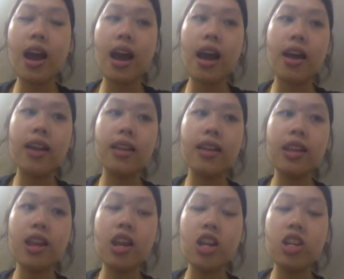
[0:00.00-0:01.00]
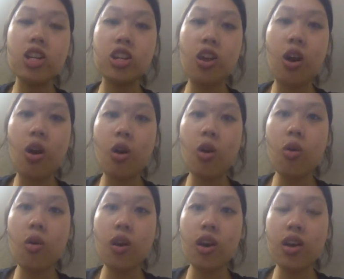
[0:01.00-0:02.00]
And she
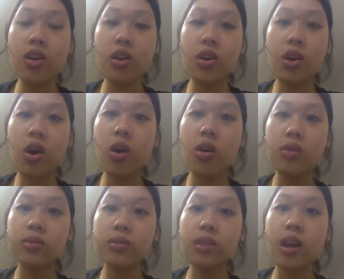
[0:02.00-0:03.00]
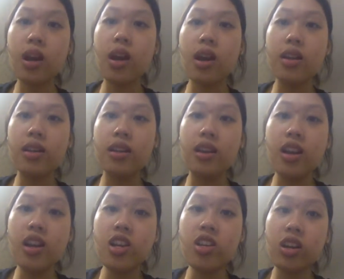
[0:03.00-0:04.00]
always cooks
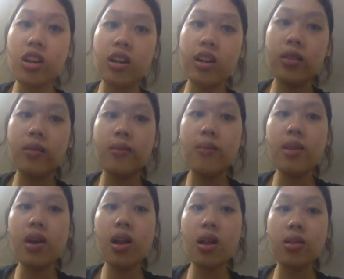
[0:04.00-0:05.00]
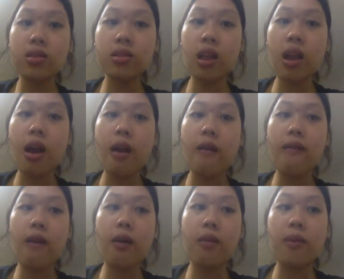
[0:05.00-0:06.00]
delicious meals
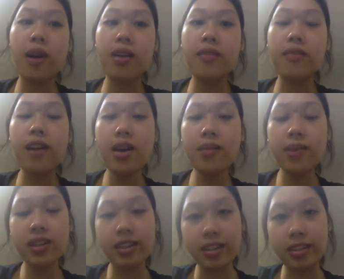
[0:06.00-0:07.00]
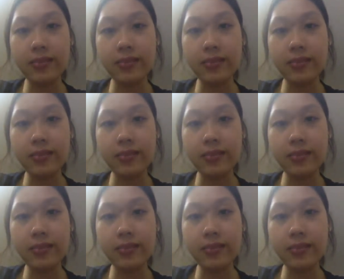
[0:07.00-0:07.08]
for my family.